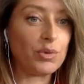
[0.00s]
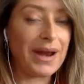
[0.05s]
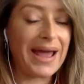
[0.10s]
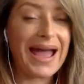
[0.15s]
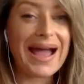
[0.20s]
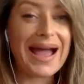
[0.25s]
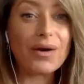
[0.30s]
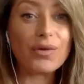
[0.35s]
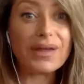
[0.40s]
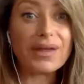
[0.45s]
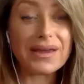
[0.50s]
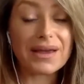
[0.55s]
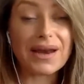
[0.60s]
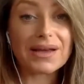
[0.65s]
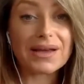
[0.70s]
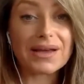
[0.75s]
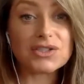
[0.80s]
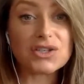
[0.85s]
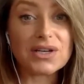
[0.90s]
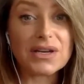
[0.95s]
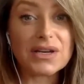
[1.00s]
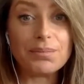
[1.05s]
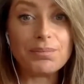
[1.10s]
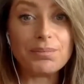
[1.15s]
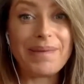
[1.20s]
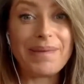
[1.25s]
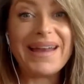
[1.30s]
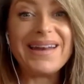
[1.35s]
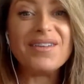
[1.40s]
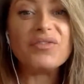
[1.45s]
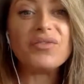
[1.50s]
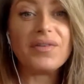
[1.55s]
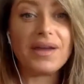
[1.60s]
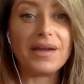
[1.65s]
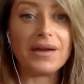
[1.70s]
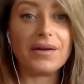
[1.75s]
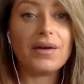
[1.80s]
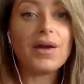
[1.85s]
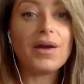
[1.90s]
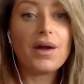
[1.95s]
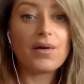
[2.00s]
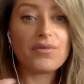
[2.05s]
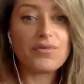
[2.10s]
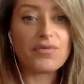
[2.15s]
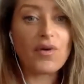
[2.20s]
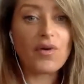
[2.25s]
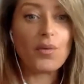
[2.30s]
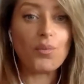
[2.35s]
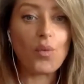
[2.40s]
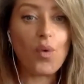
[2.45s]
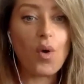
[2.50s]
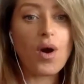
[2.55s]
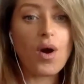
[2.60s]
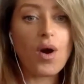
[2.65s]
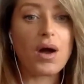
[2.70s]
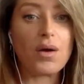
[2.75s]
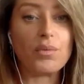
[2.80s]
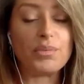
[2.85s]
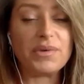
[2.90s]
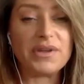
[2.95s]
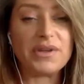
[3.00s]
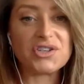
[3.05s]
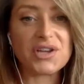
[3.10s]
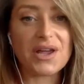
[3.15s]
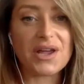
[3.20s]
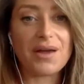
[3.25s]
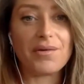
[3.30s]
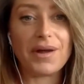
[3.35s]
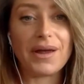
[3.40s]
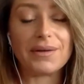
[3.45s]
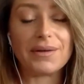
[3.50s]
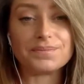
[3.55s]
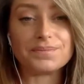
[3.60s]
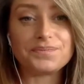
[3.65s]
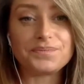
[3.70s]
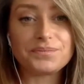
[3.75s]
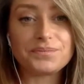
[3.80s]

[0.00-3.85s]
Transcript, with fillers: and how they can actually benefit from what I'll be mm. sharing.